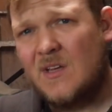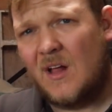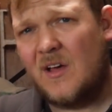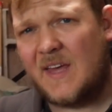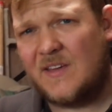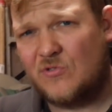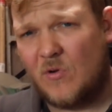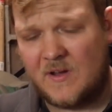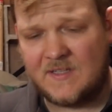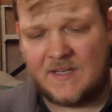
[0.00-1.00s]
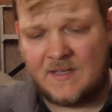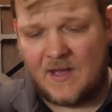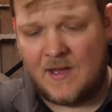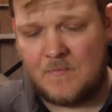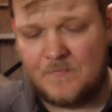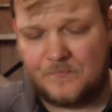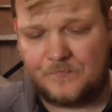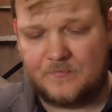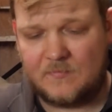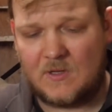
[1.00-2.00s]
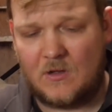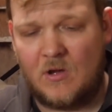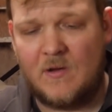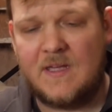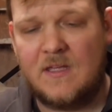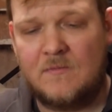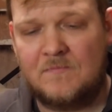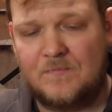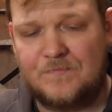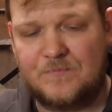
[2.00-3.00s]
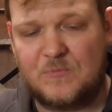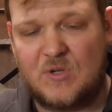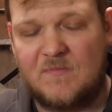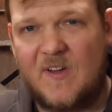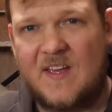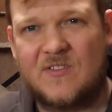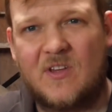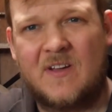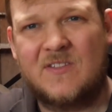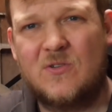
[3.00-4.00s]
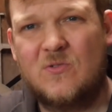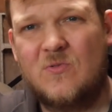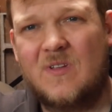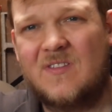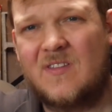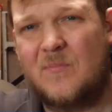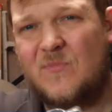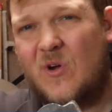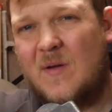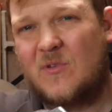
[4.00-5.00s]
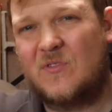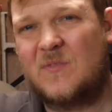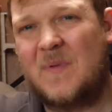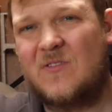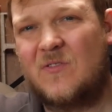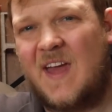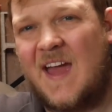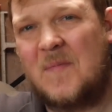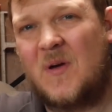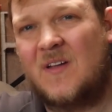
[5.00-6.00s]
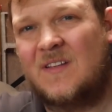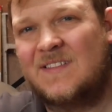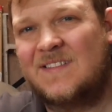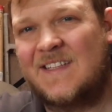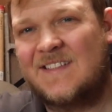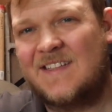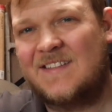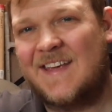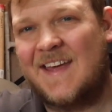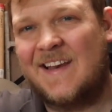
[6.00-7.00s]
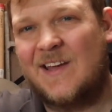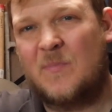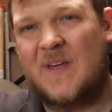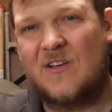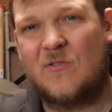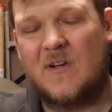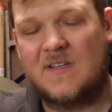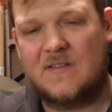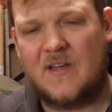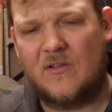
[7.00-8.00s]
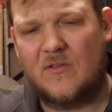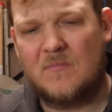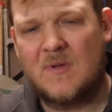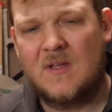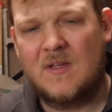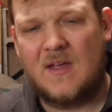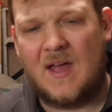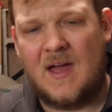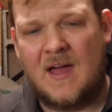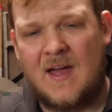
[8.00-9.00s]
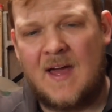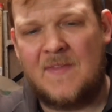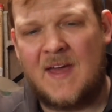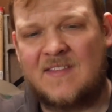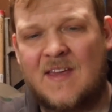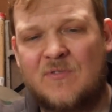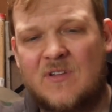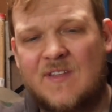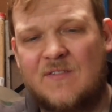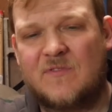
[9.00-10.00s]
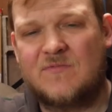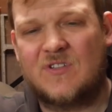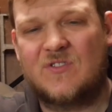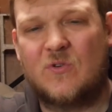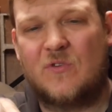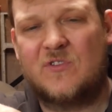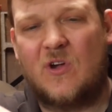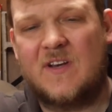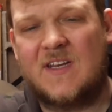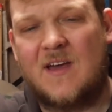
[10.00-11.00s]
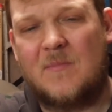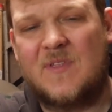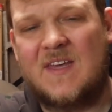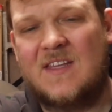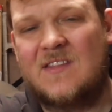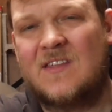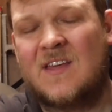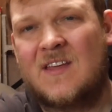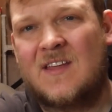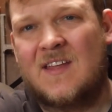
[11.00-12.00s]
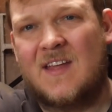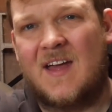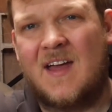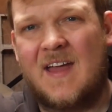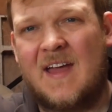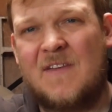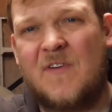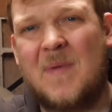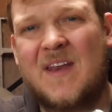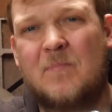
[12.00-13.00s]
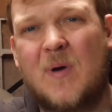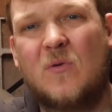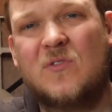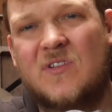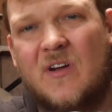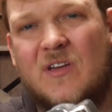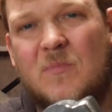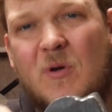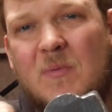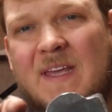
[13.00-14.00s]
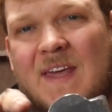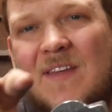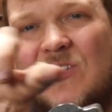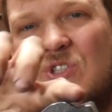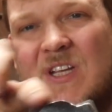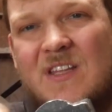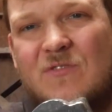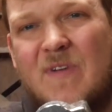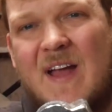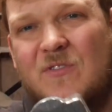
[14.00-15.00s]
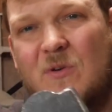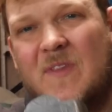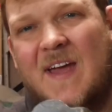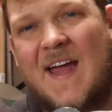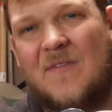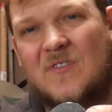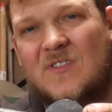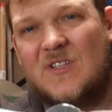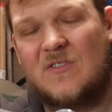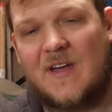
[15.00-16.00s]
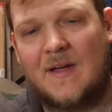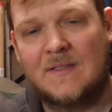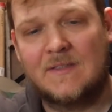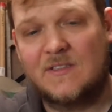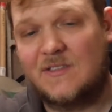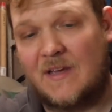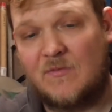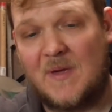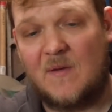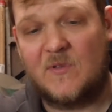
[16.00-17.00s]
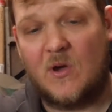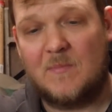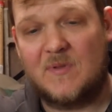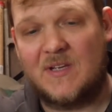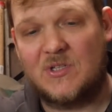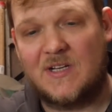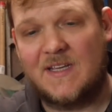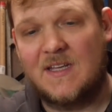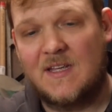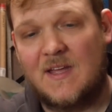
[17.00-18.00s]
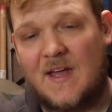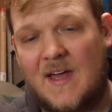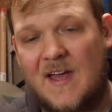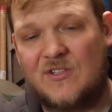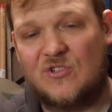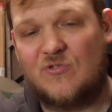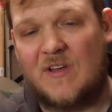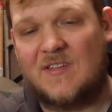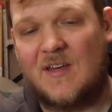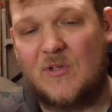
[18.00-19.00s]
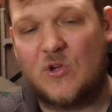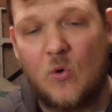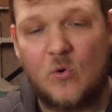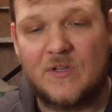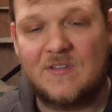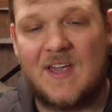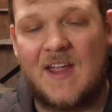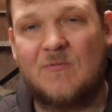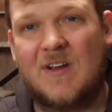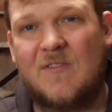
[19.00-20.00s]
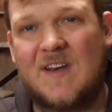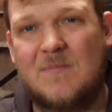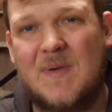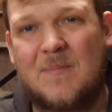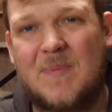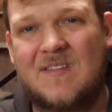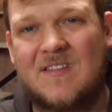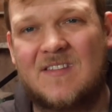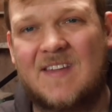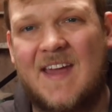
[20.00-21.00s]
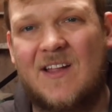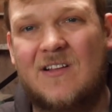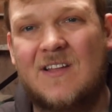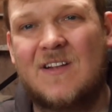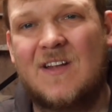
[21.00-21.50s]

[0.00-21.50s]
Okay, grinding. I confess, I do sometimes, depends on the hammer, they tend to get a little bit of grinding done on them. And that's everything from just sort of tidying up these. If I made a bolster, I could probably get these cheeks rounder without having to do that, save a bit of time potentially. Just dressing up the corners, getting rid of any big bits of scale.